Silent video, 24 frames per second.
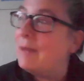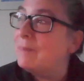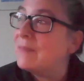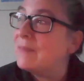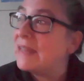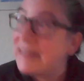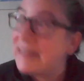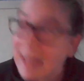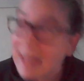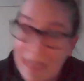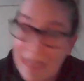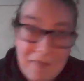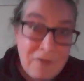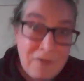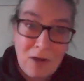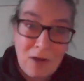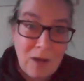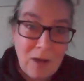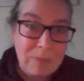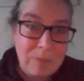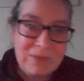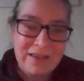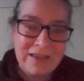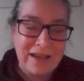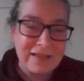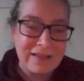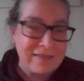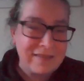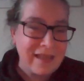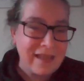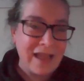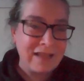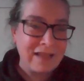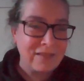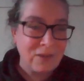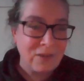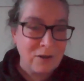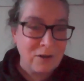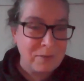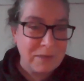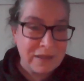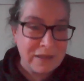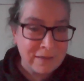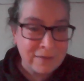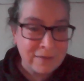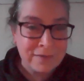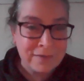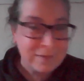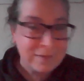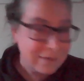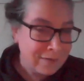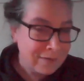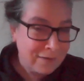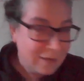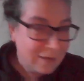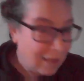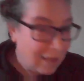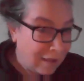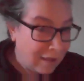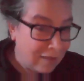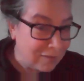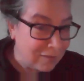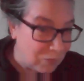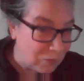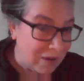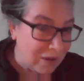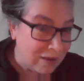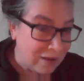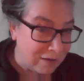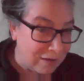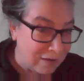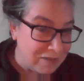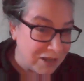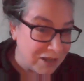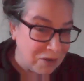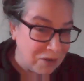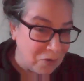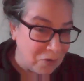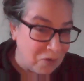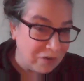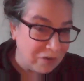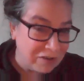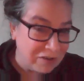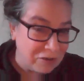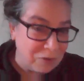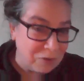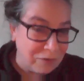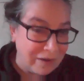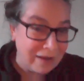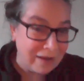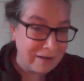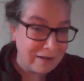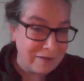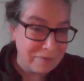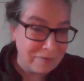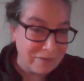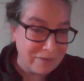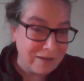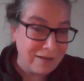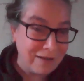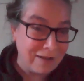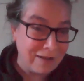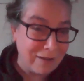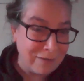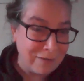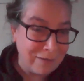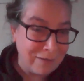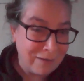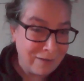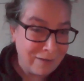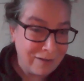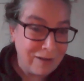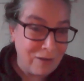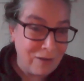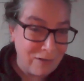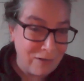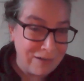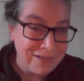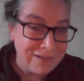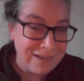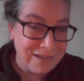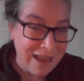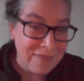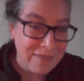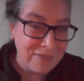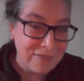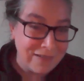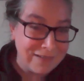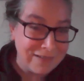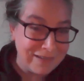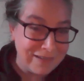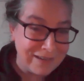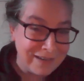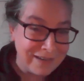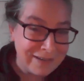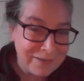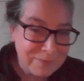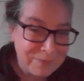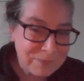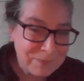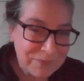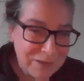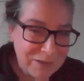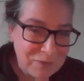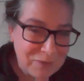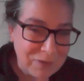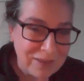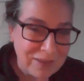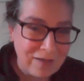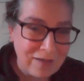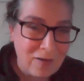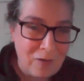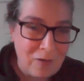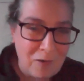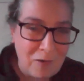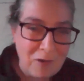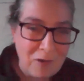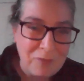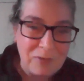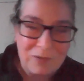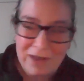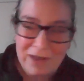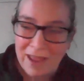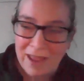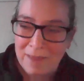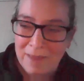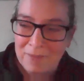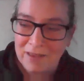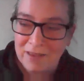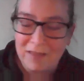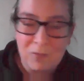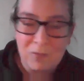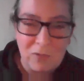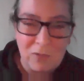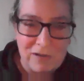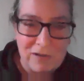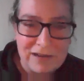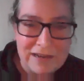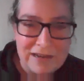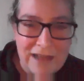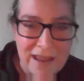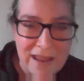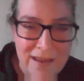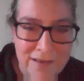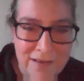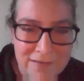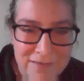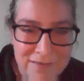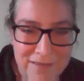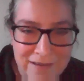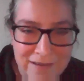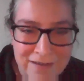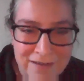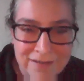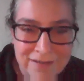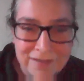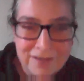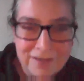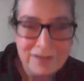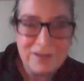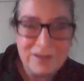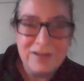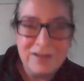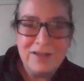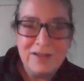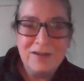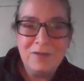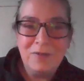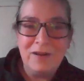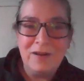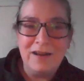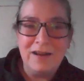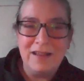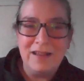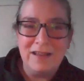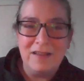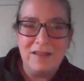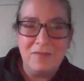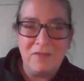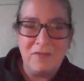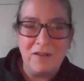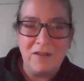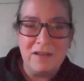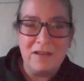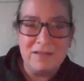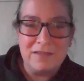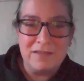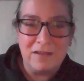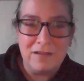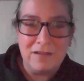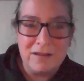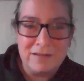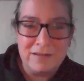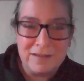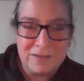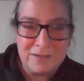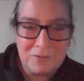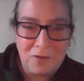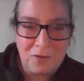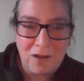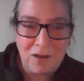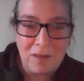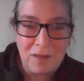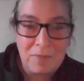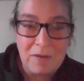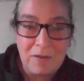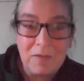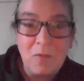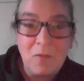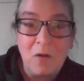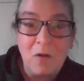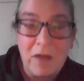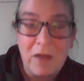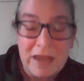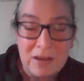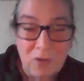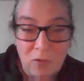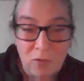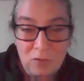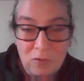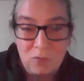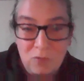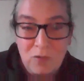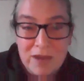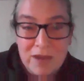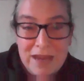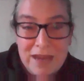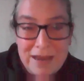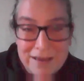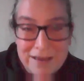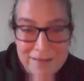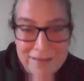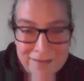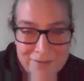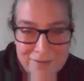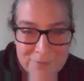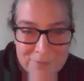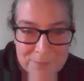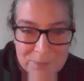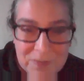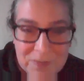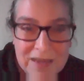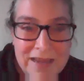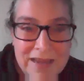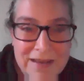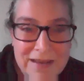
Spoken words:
Never upset taxonomists, because we can record you in, longevity with our horrible names. That's what Linnaeus did when he first started describing what he called weeds. He